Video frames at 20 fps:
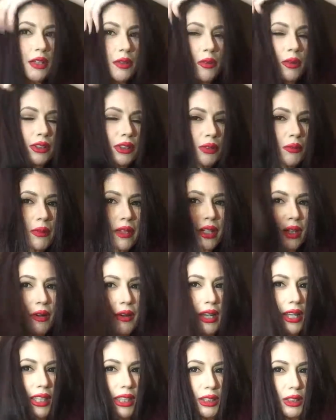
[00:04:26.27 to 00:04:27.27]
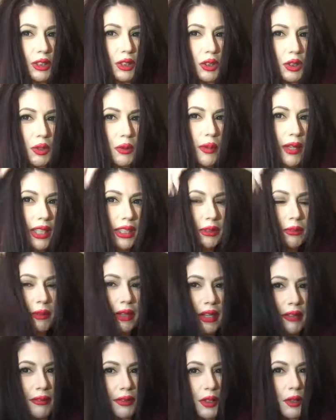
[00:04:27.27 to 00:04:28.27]
You also want to go ahead and do it
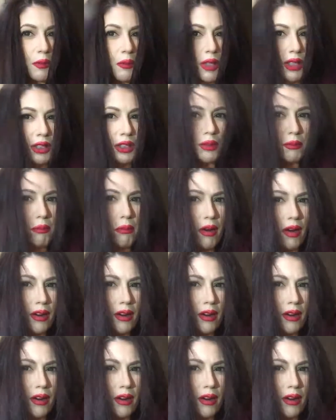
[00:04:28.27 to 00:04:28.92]
wherever you want to